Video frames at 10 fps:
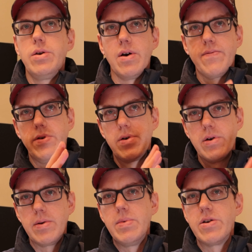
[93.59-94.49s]
you have
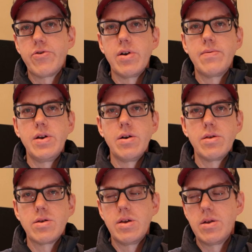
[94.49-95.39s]
your administrative
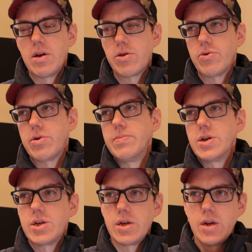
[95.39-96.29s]
hearings at the Industrial
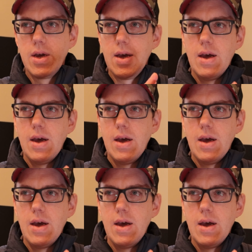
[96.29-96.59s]
Commission,